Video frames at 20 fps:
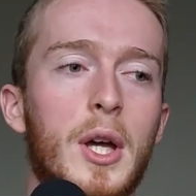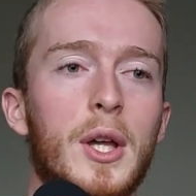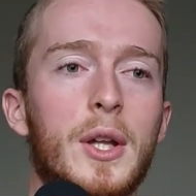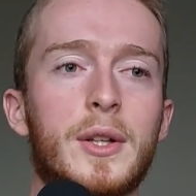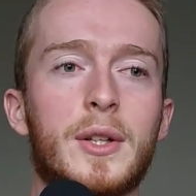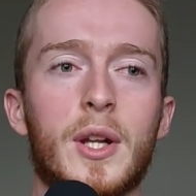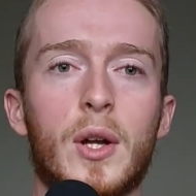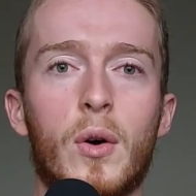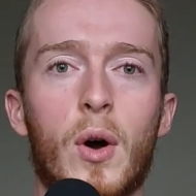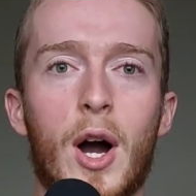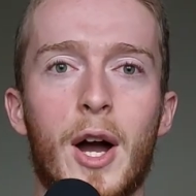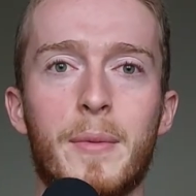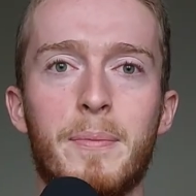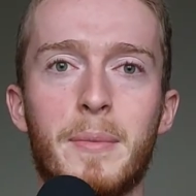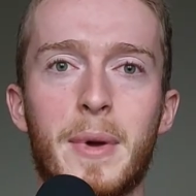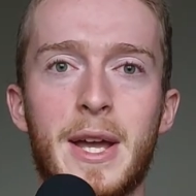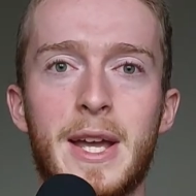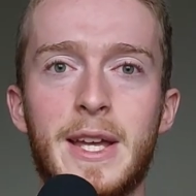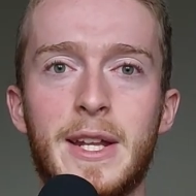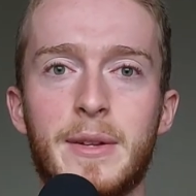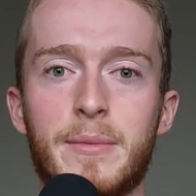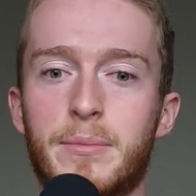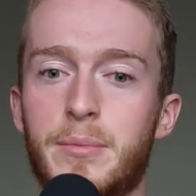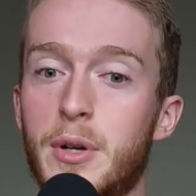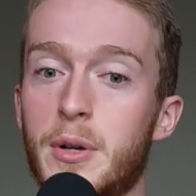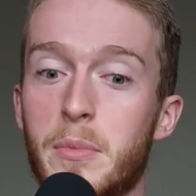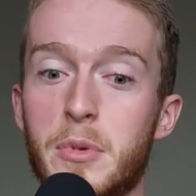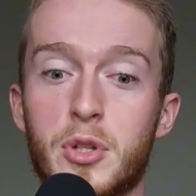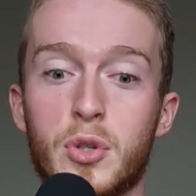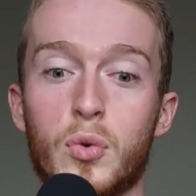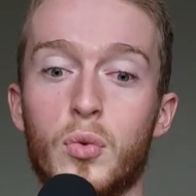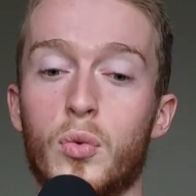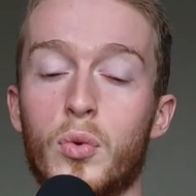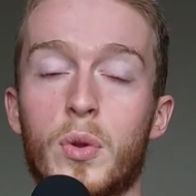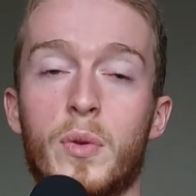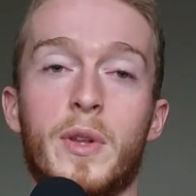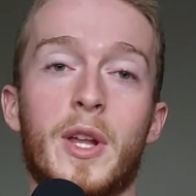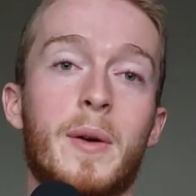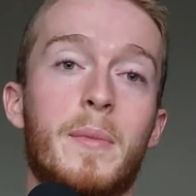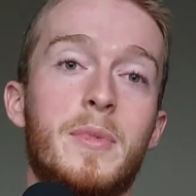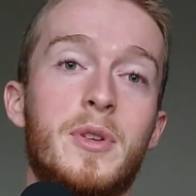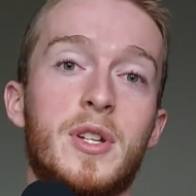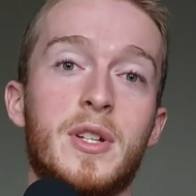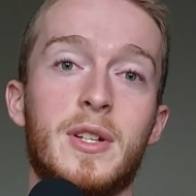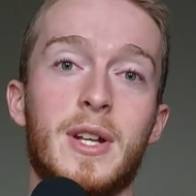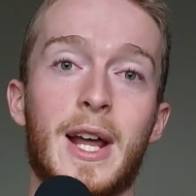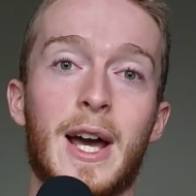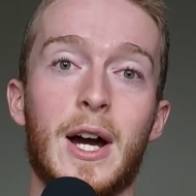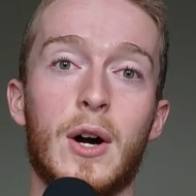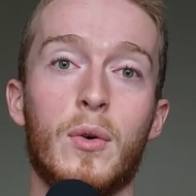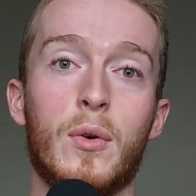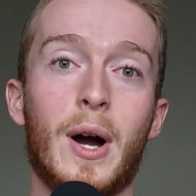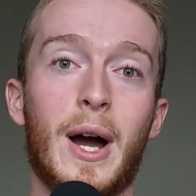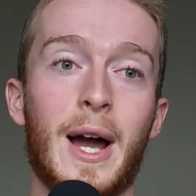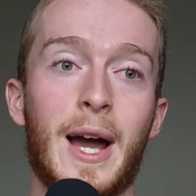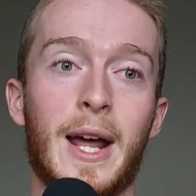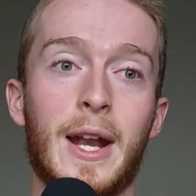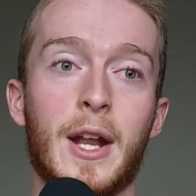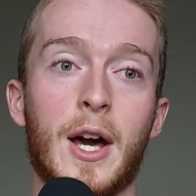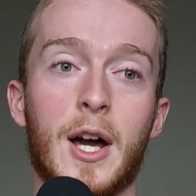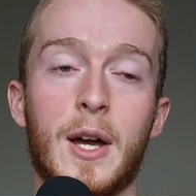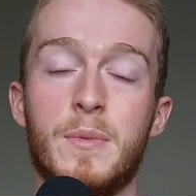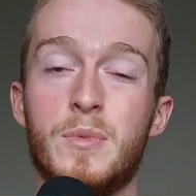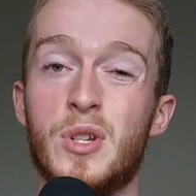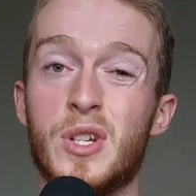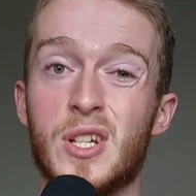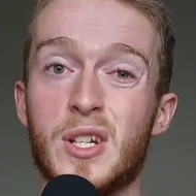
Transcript: So I've made pretty much all those images now, and I'm just